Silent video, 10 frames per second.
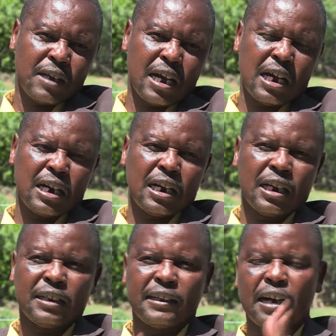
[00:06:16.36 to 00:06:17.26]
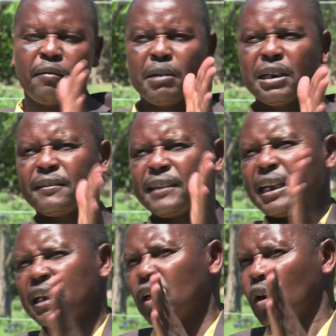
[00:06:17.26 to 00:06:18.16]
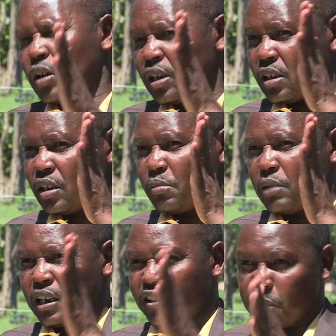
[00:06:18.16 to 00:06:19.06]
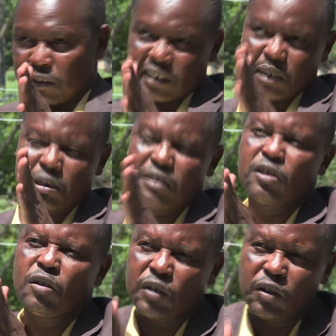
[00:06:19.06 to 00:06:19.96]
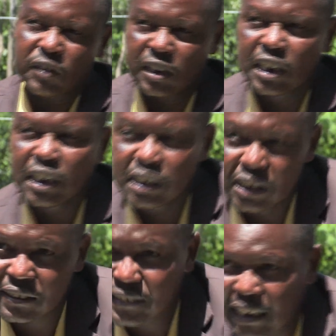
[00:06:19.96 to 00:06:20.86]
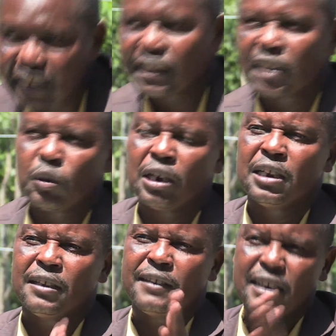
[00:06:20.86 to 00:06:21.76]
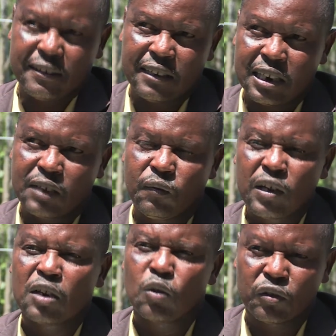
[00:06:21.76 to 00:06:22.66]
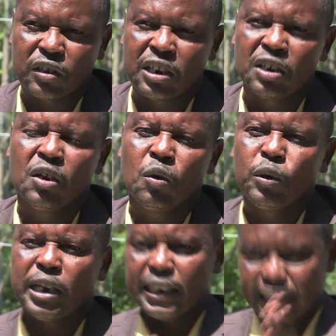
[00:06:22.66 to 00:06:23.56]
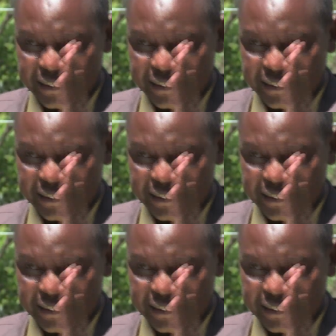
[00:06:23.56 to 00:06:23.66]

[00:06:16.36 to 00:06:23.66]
And the government is taking, especially the Ministry of Education, is taking that one seriously, very closely with head